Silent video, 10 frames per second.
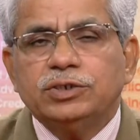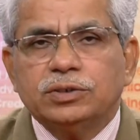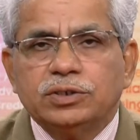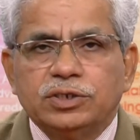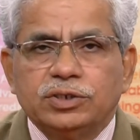
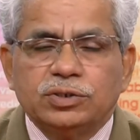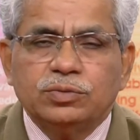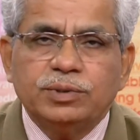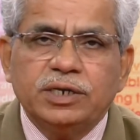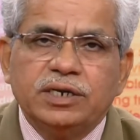things should
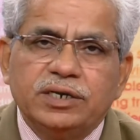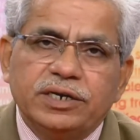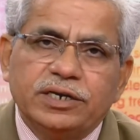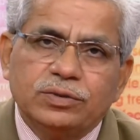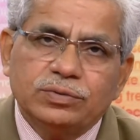be
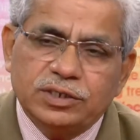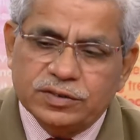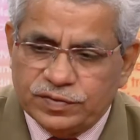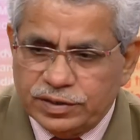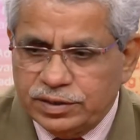trained to these
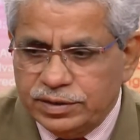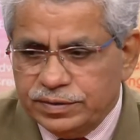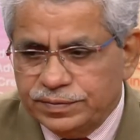workers.